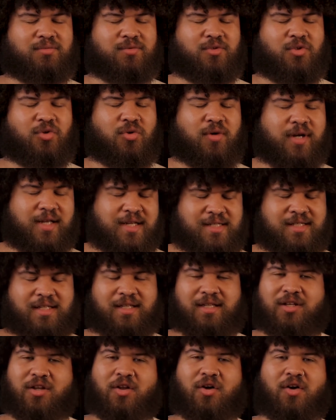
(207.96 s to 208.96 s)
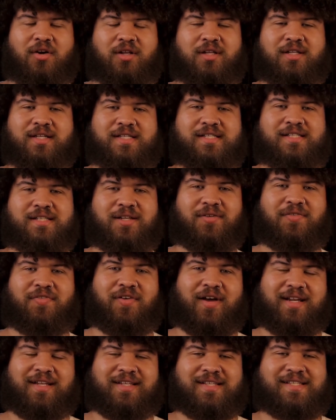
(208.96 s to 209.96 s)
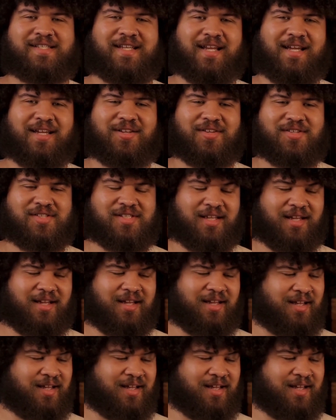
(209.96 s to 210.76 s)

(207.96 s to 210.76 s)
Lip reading: crazy long list of fighting styles,